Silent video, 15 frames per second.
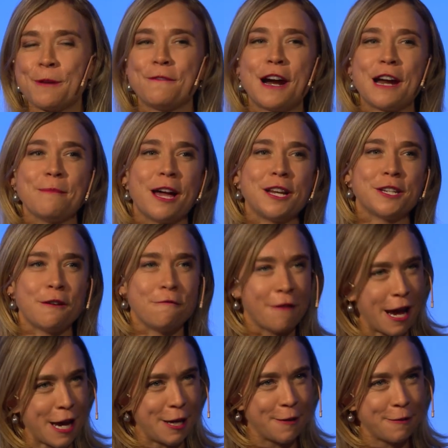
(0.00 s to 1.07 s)
we very much
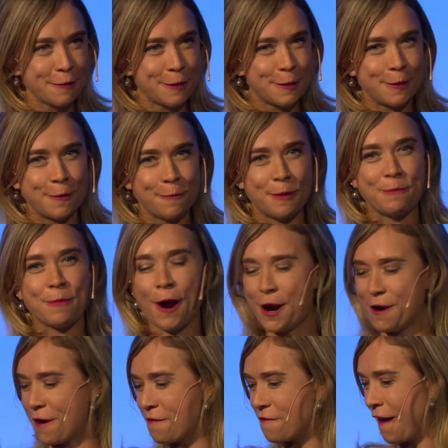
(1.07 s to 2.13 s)
invite you to be part
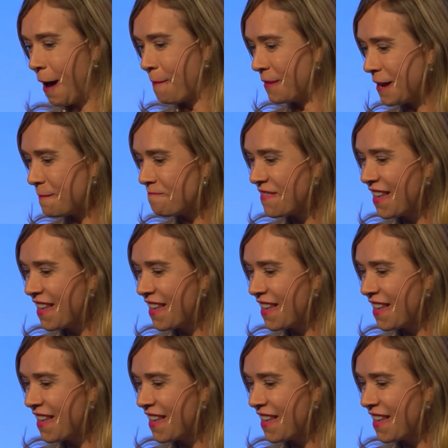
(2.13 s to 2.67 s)
of our family.